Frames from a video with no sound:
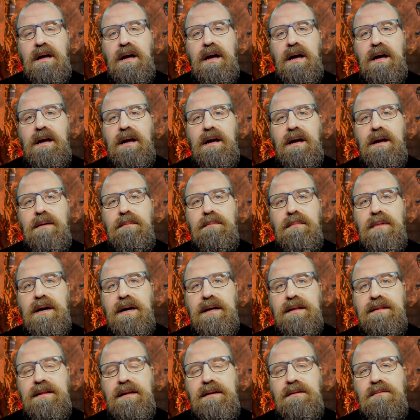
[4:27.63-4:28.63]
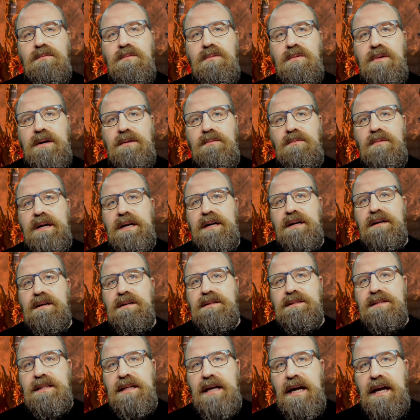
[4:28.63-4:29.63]
I think when I
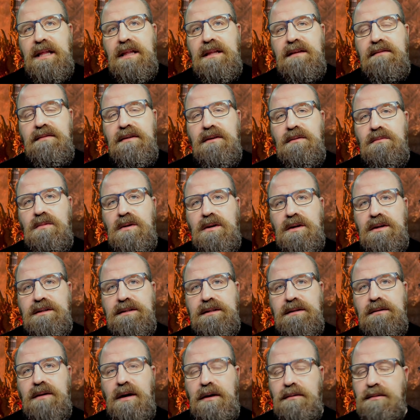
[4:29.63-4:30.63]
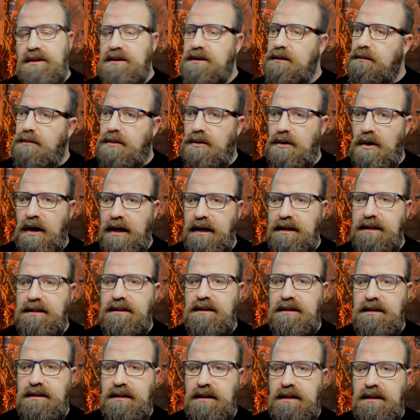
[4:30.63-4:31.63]
got to the end of it, I was surprised
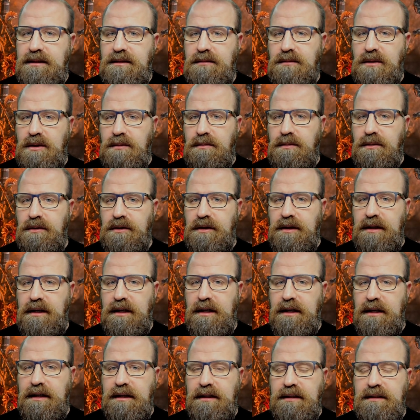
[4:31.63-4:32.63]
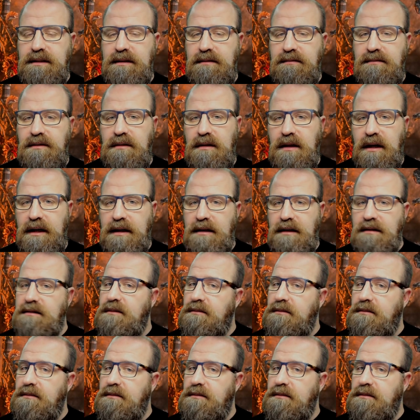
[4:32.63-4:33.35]
to see some of the point hikes, if you like.